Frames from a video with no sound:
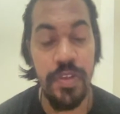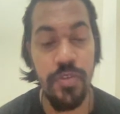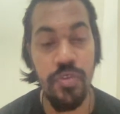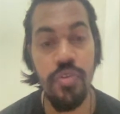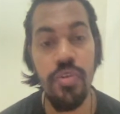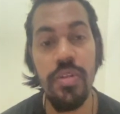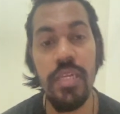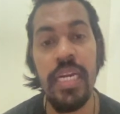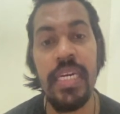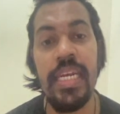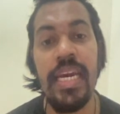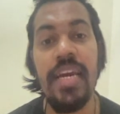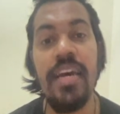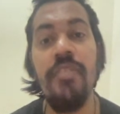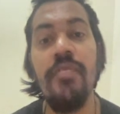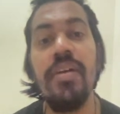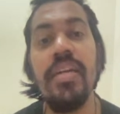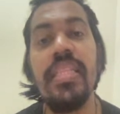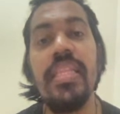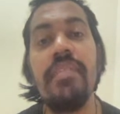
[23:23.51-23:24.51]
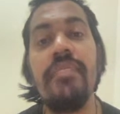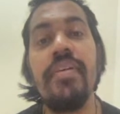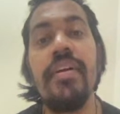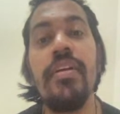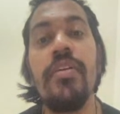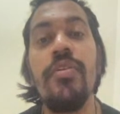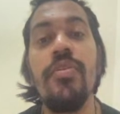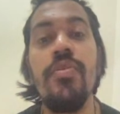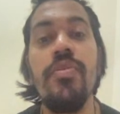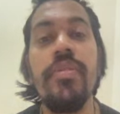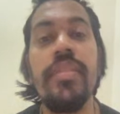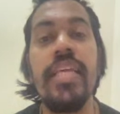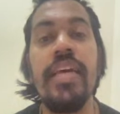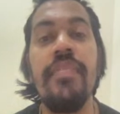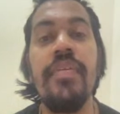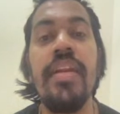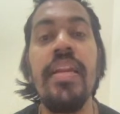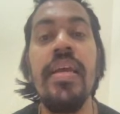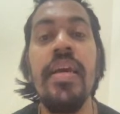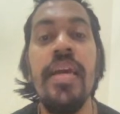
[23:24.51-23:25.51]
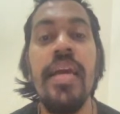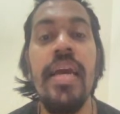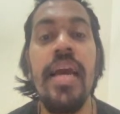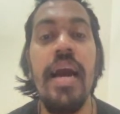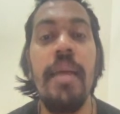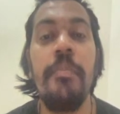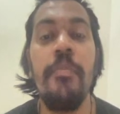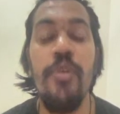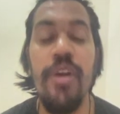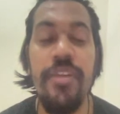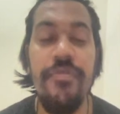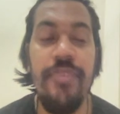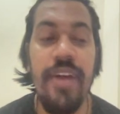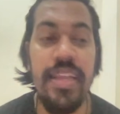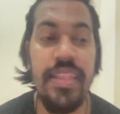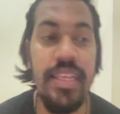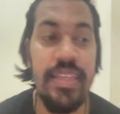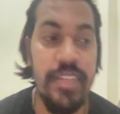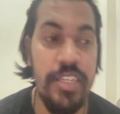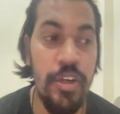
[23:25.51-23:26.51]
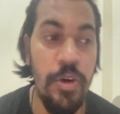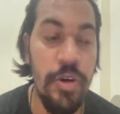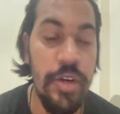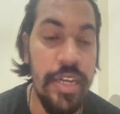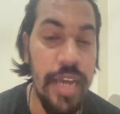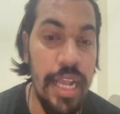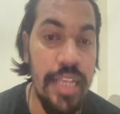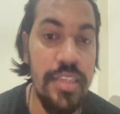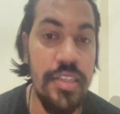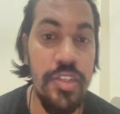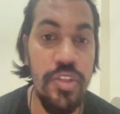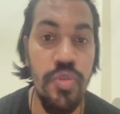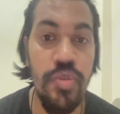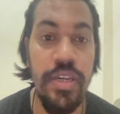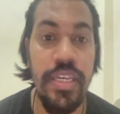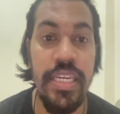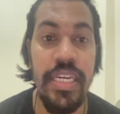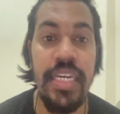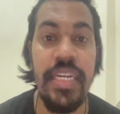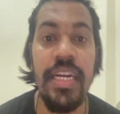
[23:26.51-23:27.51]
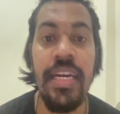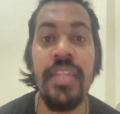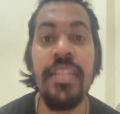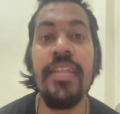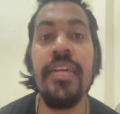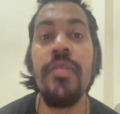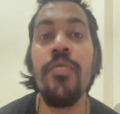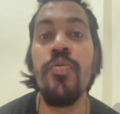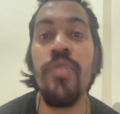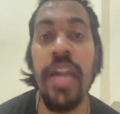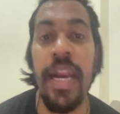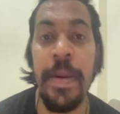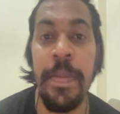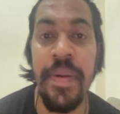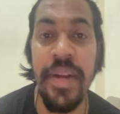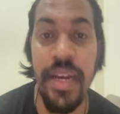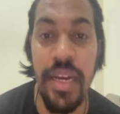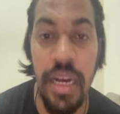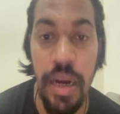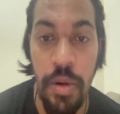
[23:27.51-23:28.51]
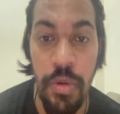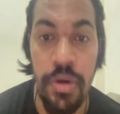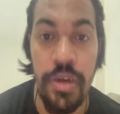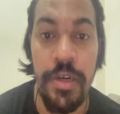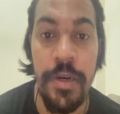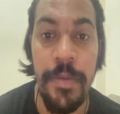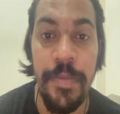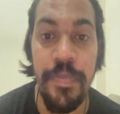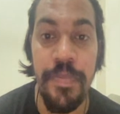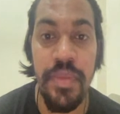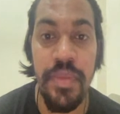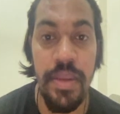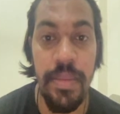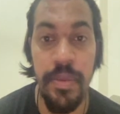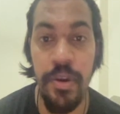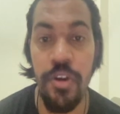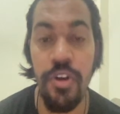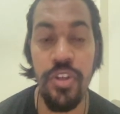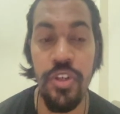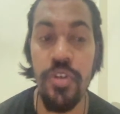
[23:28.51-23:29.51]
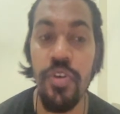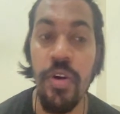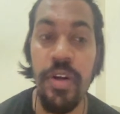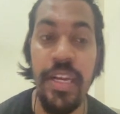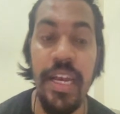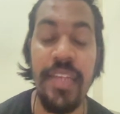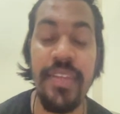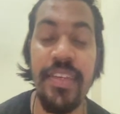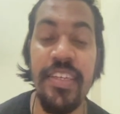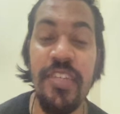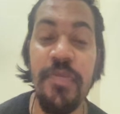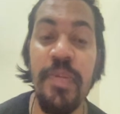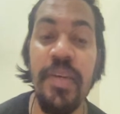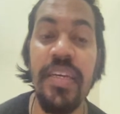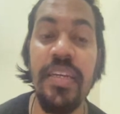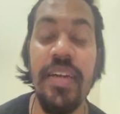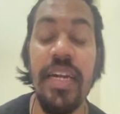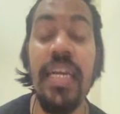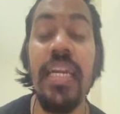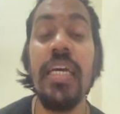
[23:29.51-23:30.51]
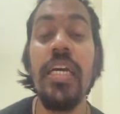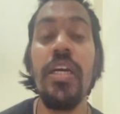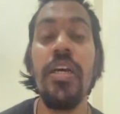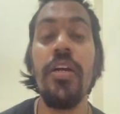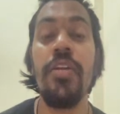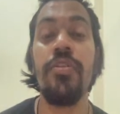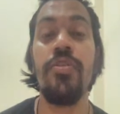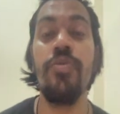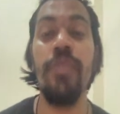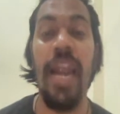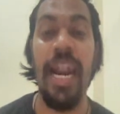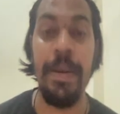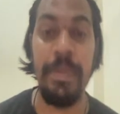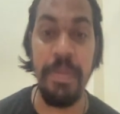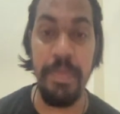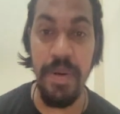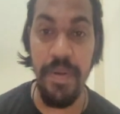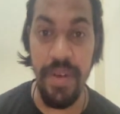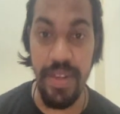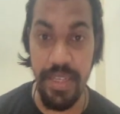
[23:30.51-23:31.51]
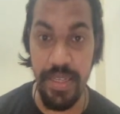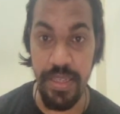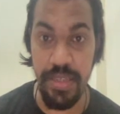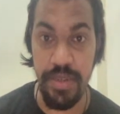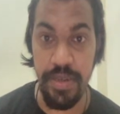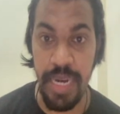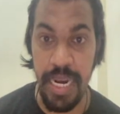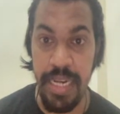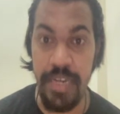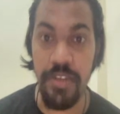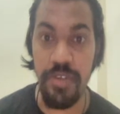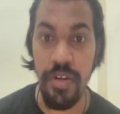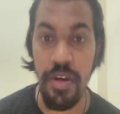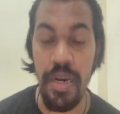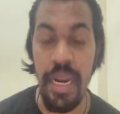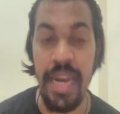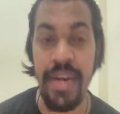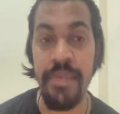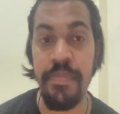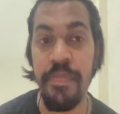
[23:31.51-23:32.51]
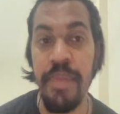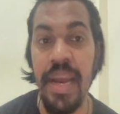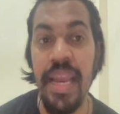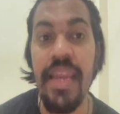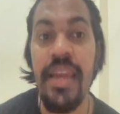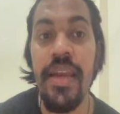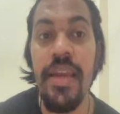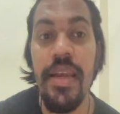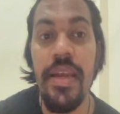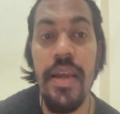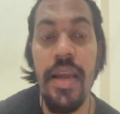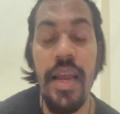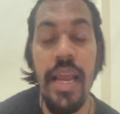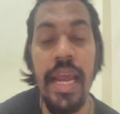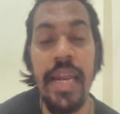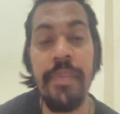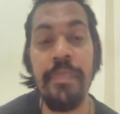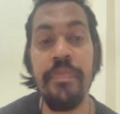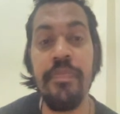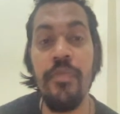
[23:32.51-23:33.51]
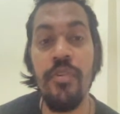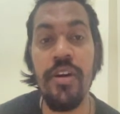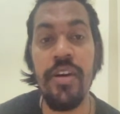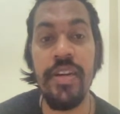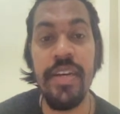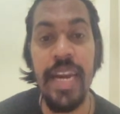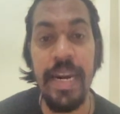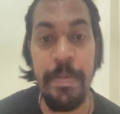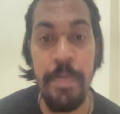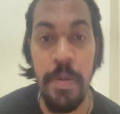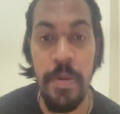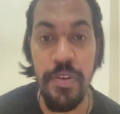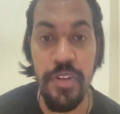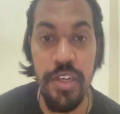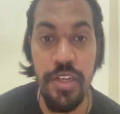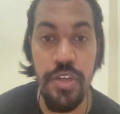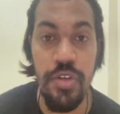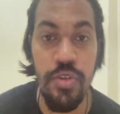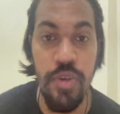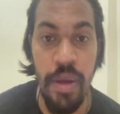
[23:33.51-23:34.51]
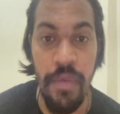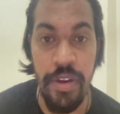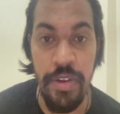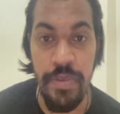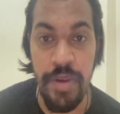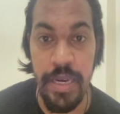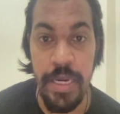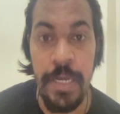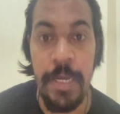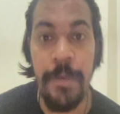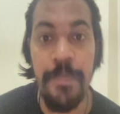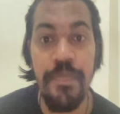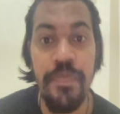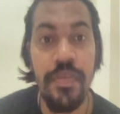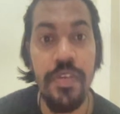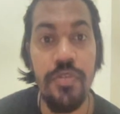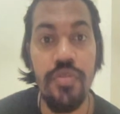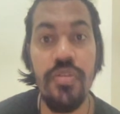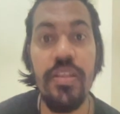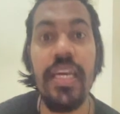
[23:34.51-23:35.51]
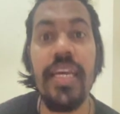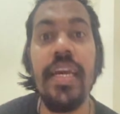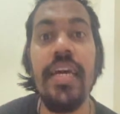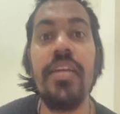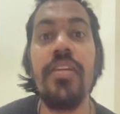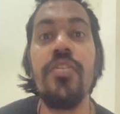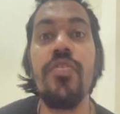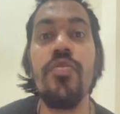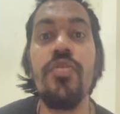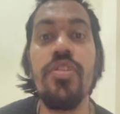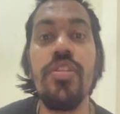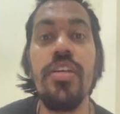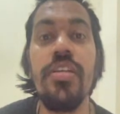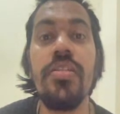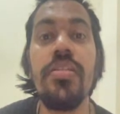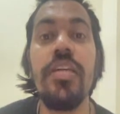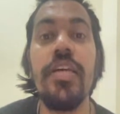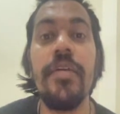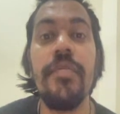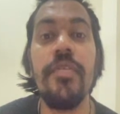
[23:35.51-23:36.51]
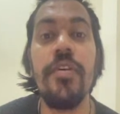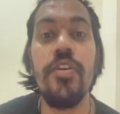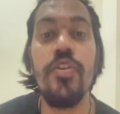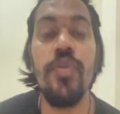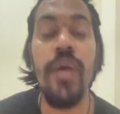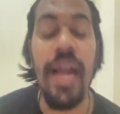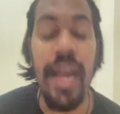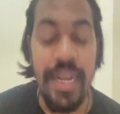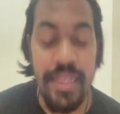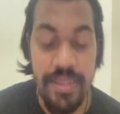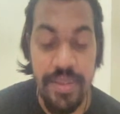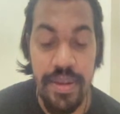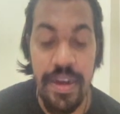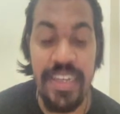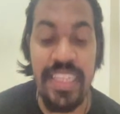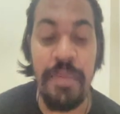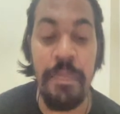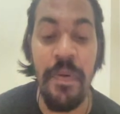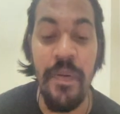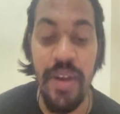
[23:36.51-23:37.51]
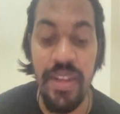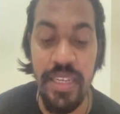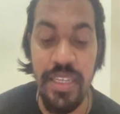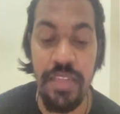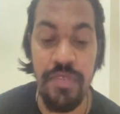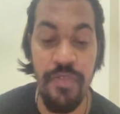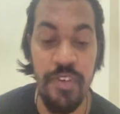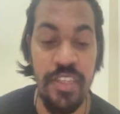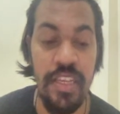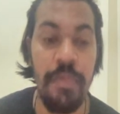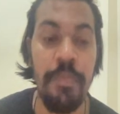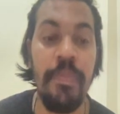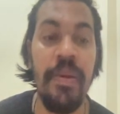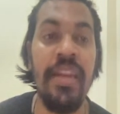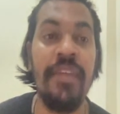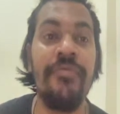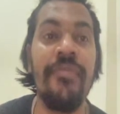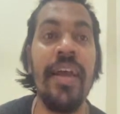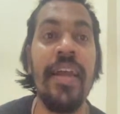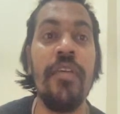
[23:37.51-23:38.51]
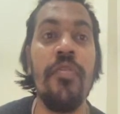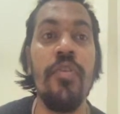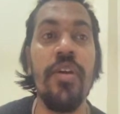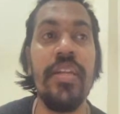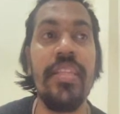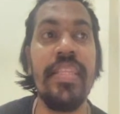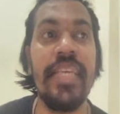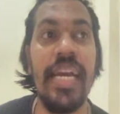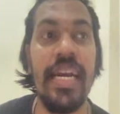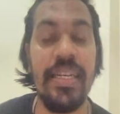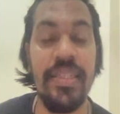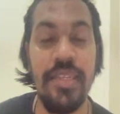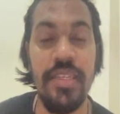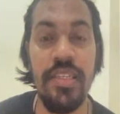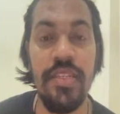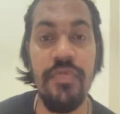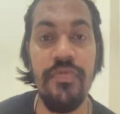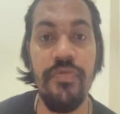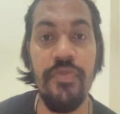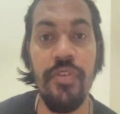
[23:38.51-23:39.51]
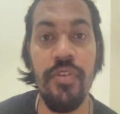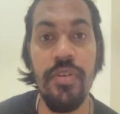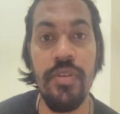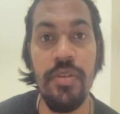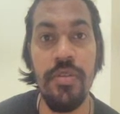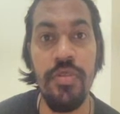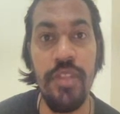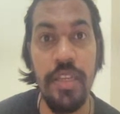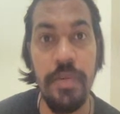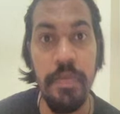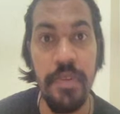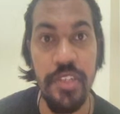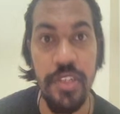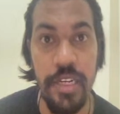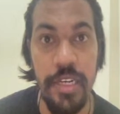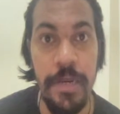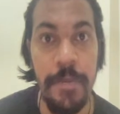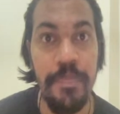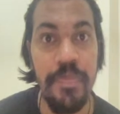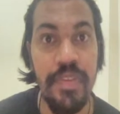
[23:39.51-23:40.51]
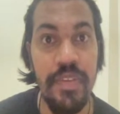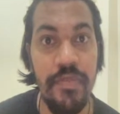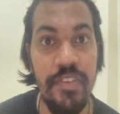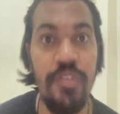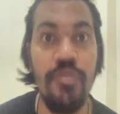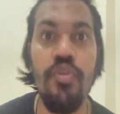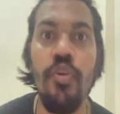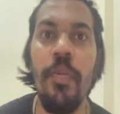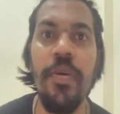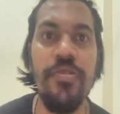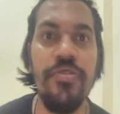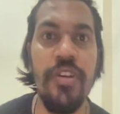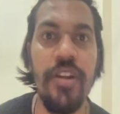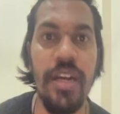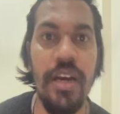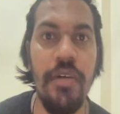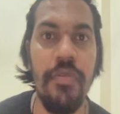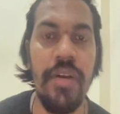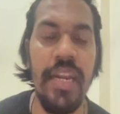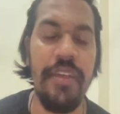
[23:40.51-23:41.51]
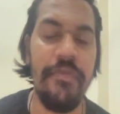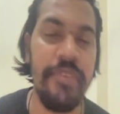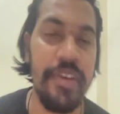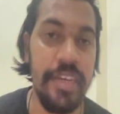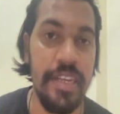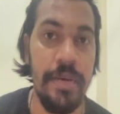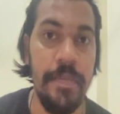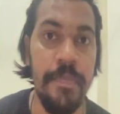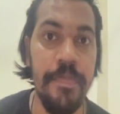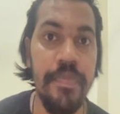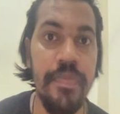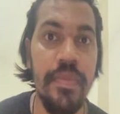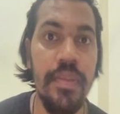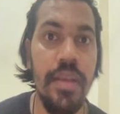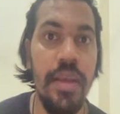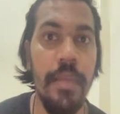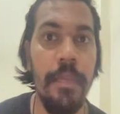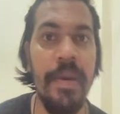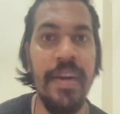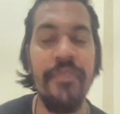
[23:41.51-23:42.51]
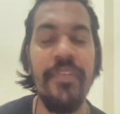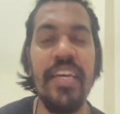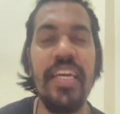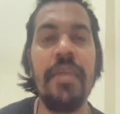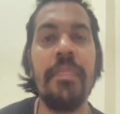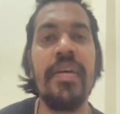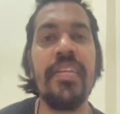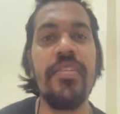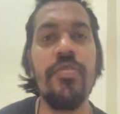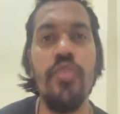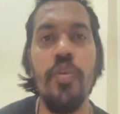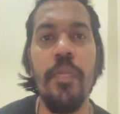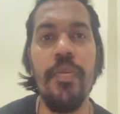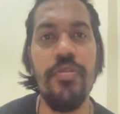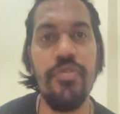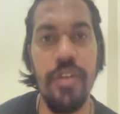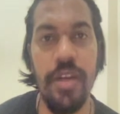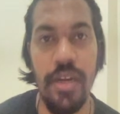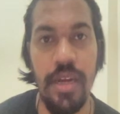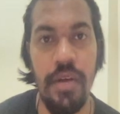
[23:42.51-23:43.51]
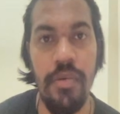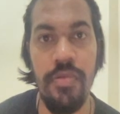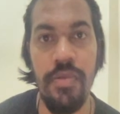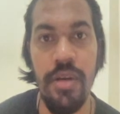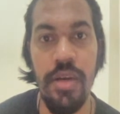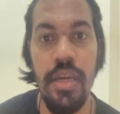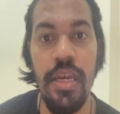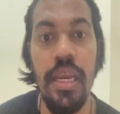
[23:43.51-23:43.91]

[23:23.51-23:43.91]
So attacker, what they will do, they will modify the scheduled task to create another root admin account, because scheduled task is being run through admin privileges, right? So and more direct permission to everyone. So they can use this to escalate the privileges. For example, if I got the access to that machine with a normal user account like Vikram, but Vikram has a normal user account,